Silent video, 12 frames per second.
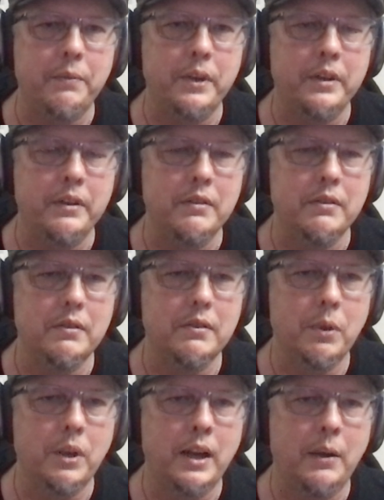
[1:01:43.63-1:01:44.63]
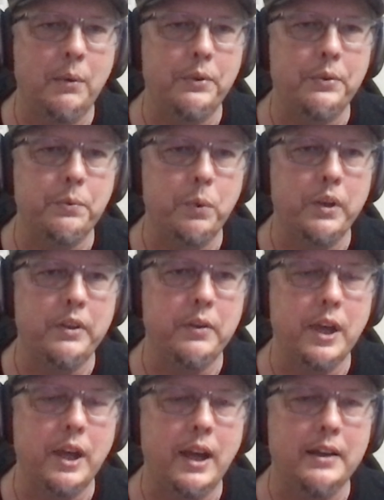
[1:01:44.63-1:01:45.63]
when I was with you
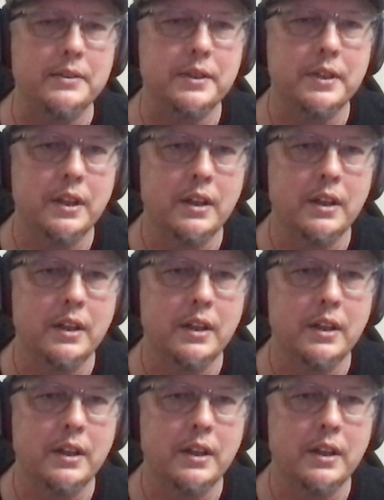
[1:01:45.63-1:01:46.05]
guys."